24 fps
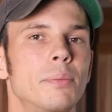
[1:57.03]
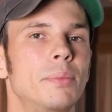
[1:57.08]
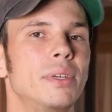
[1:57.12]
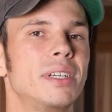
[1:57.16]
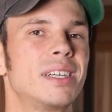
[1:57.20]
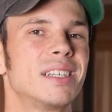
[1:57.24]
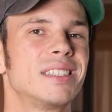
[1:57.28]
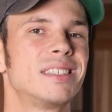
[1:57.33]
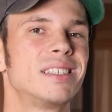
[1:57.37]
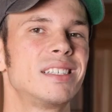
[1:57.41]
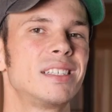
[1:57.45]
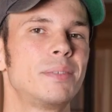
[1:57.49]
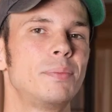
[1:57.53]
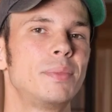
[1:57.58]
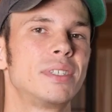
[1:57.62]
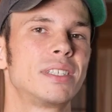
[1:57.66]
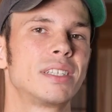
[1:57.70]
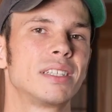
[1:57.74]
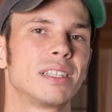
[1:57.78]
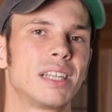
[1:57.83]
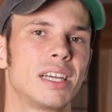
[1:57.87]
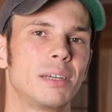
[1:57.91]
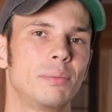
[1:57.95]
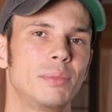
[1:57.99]
Because this
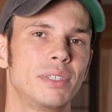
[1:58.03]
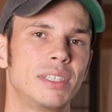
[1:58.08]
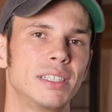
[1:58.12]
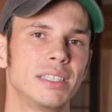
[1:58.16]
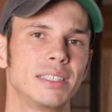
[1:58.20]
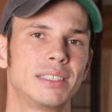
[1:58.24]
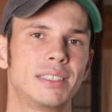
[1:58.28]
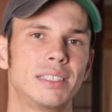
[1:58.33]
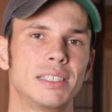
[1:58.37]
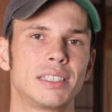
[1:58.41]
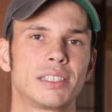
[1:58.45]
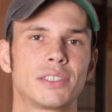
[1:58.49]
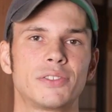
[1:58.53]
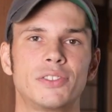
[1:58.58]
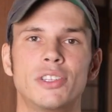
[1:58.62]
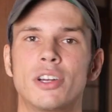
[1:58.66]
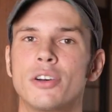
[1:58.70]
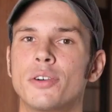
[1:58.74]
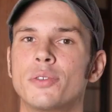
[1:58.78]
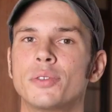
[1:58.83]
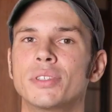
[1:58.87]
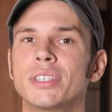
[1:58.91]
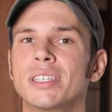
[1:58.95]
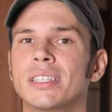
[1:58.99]
misalignment exists
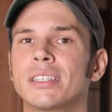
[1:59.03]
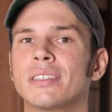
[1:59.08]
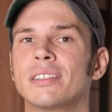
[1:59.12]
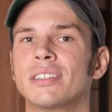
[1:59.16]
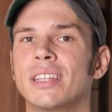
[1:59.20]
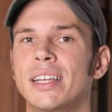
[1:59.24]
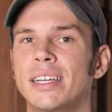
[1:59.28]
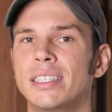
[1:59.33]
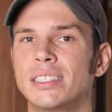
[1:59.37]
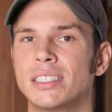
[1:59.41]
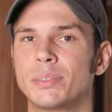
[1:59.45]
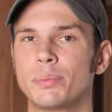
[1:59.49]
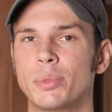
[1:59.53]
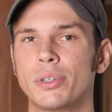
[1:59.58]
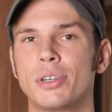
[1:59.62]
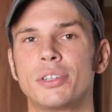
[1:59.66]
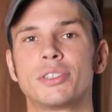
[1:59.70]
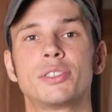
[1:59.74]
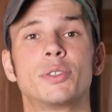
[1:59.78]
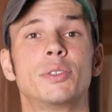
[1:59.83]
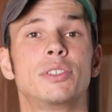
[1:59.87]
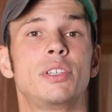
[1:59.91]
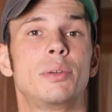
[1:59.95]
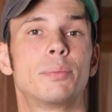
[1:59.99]
not only in the lens but
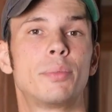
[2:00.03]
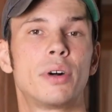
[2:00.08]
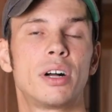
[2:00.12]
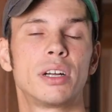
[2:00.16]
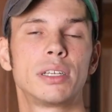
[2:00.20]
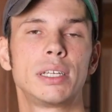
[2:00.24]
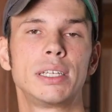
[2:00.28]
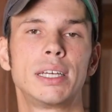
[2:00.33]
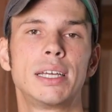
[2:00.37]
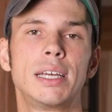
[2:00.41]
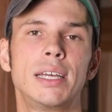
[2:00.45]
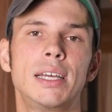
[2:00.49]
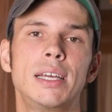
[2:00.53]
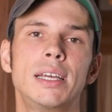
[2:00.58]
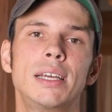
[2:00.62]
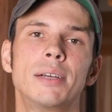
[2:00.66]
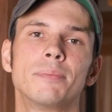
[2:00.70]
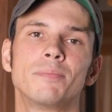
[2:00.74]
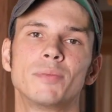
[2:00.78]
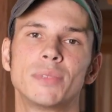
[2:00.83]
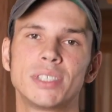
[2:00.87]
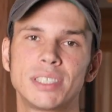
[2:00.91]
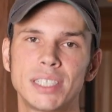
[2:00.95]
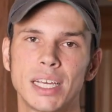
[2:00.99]
also in your body,
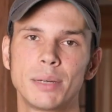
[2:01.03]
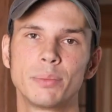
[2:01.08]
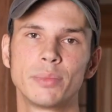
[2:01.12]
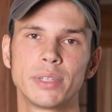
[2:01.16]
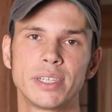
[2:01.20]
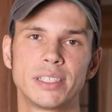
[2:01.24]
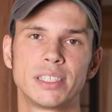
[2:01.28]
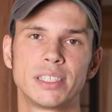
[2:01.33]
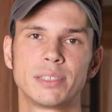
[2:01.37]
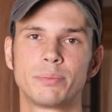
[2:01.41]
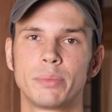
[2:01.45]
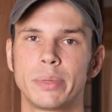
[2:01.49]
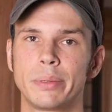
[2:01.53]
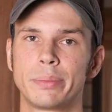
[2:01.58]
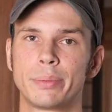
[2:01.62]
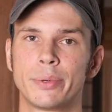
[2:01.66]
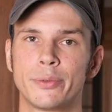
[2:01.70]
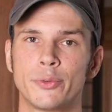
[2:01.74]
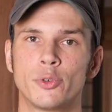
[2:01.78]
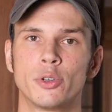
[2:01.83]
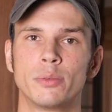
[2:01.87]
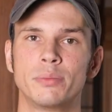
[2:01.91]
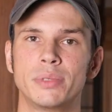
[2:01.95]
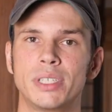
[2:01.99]
the same lens might
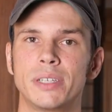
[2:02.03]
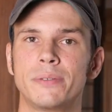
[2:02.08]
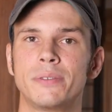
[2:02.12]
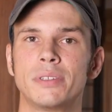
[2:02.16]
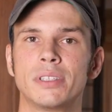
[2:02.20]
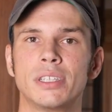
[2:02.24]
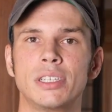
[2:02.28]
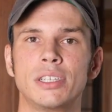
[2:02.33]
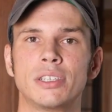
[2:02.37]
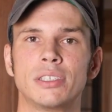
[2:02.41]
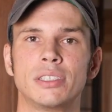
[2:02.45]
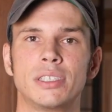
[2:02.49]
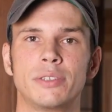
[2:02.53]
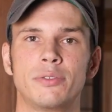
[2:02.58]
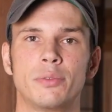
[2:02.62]
perform differently on